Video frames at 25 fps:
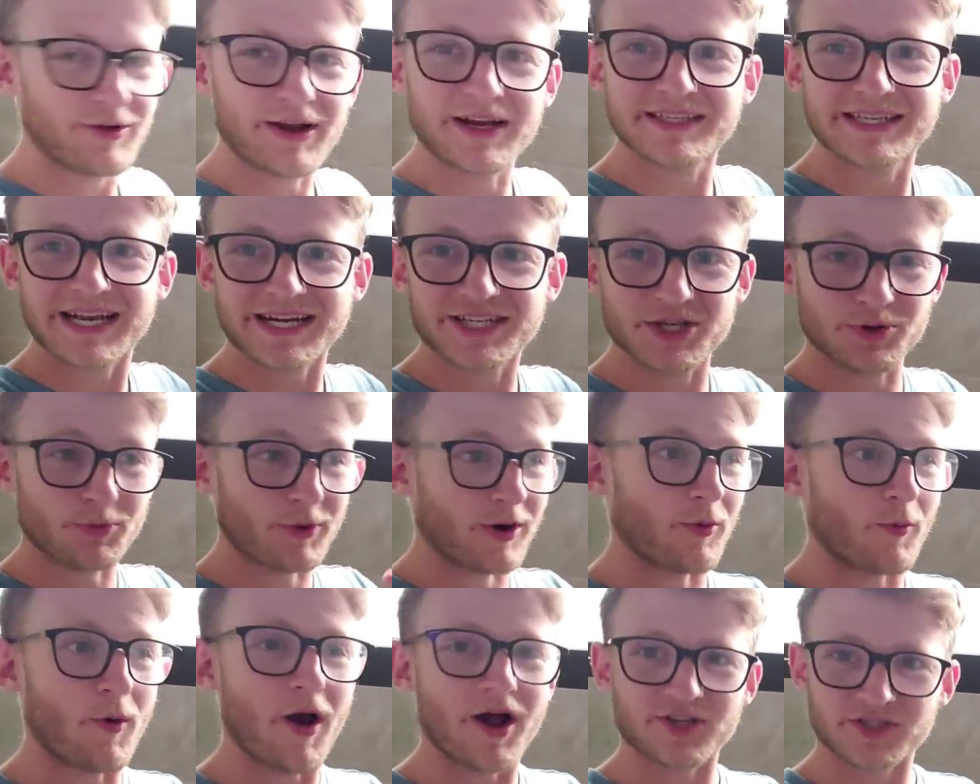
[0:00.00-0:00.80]
If you guys actually
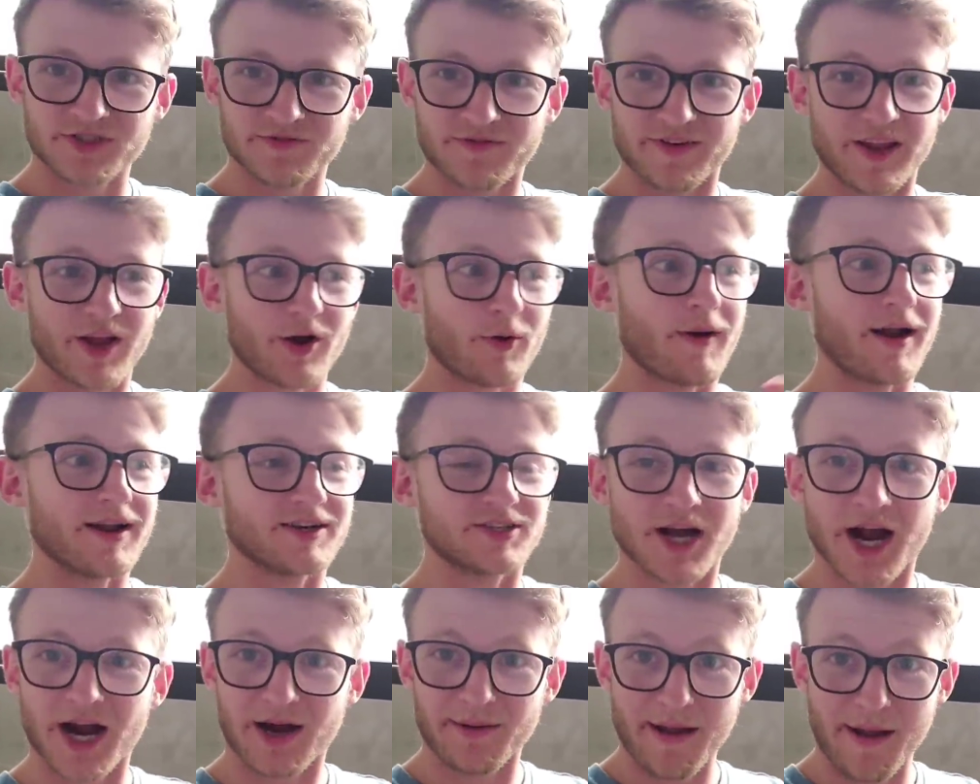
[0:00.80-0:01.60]
want to watch the video where
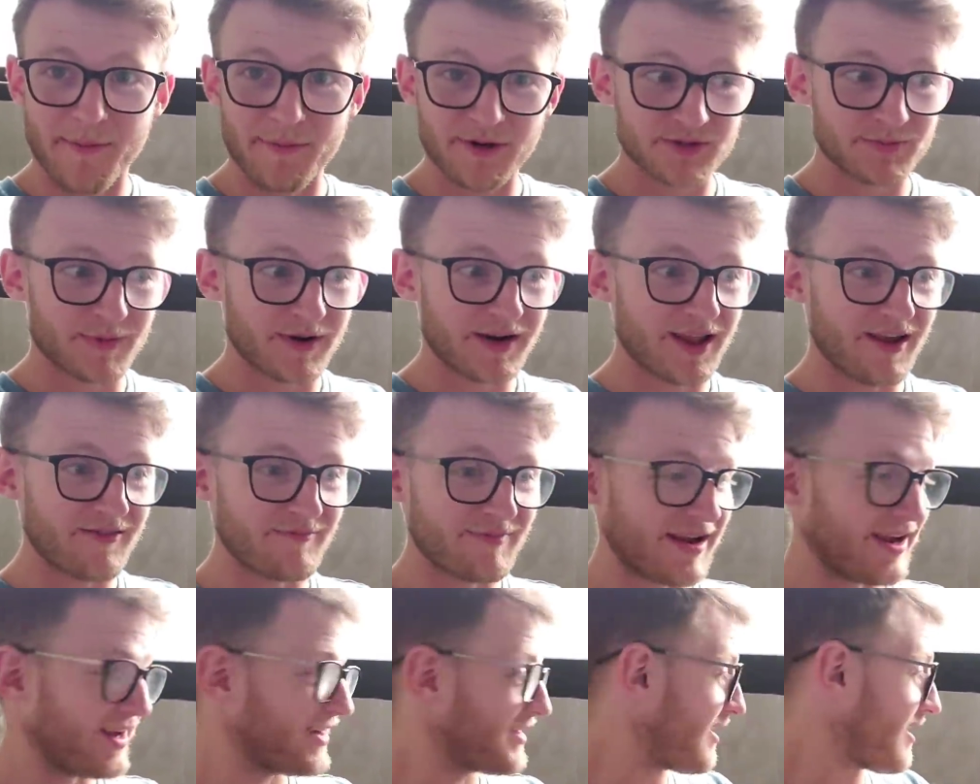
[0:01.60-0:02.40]
I talk about how much money
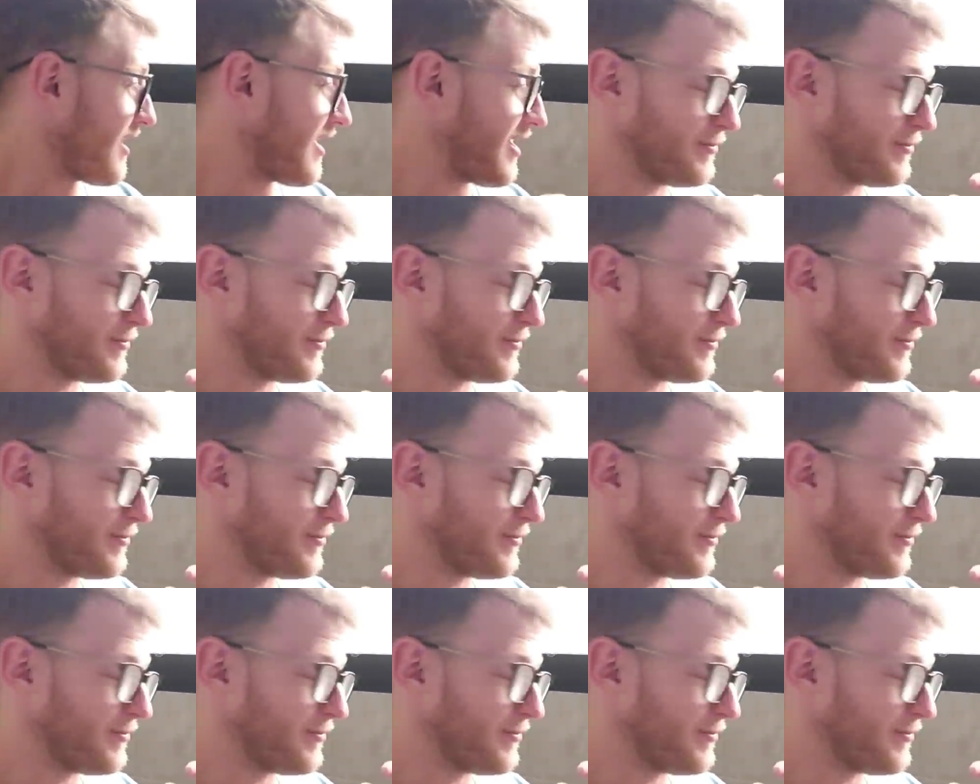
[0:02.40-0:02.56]
I've made,